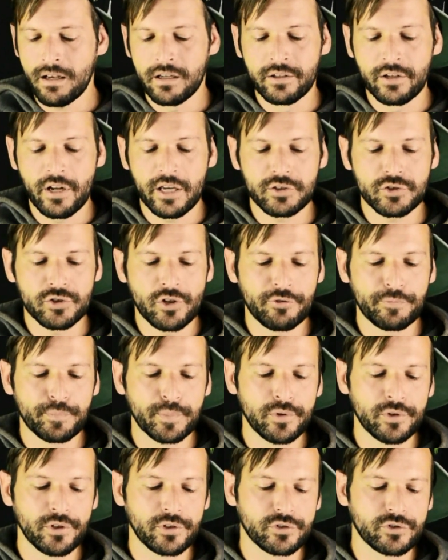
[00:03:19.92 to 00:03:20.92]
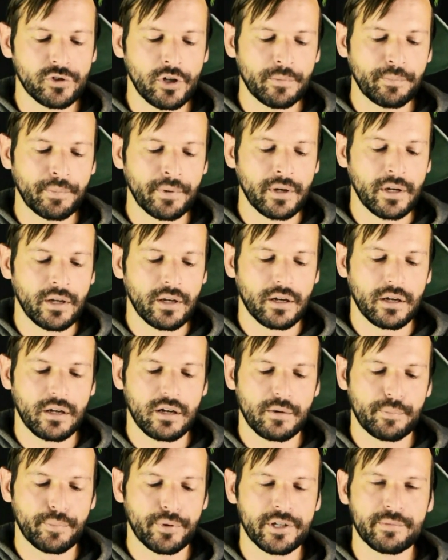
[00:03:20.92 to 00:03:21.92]
Nice soft boot on top.
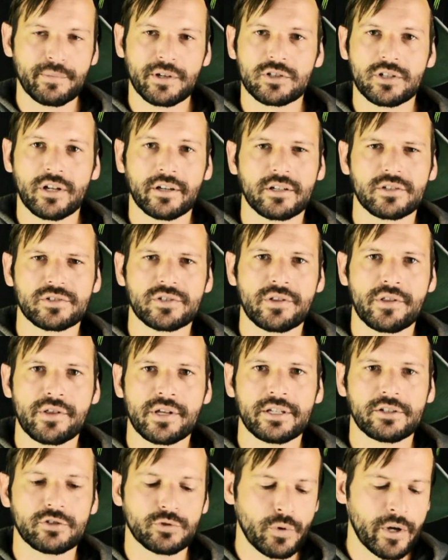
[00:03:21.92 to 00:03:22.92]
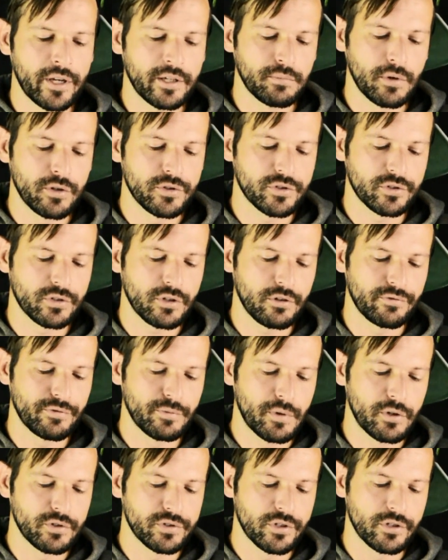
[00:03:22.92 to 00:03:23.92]
Pretty much like a synthetic suede over
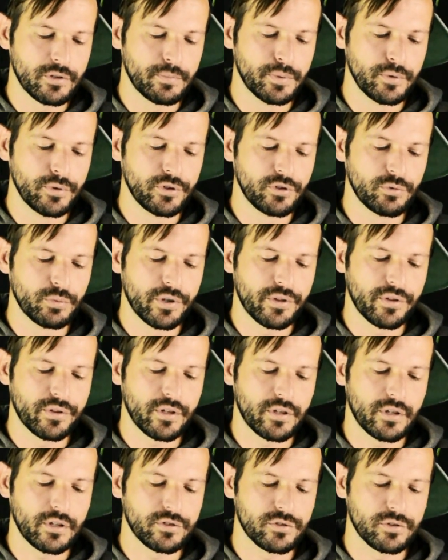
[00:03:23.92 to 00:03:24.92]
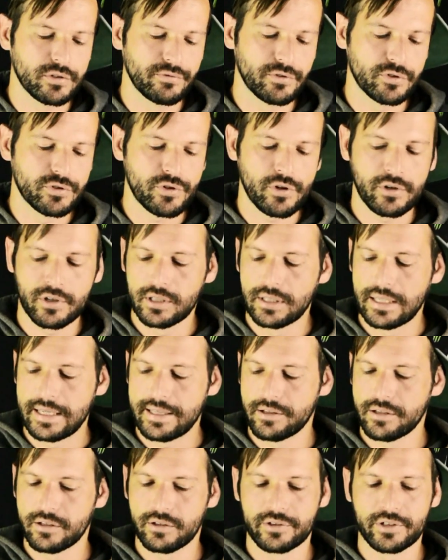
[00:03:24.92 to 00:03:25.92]
most of the boot, with sort of a stronger
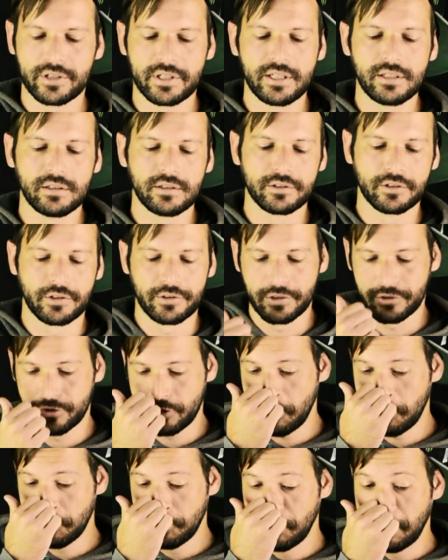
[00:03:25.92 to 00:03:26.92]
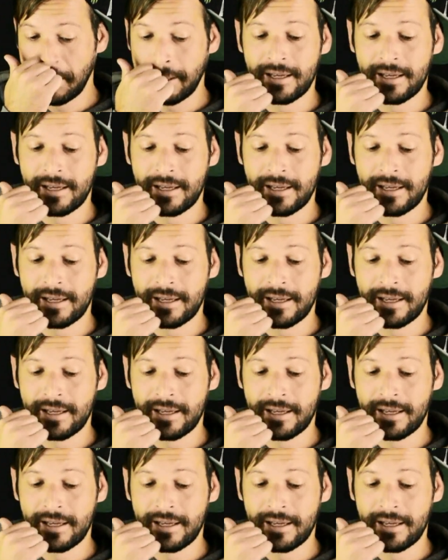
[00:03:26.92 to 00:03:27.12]
leather on the heel and on the toe.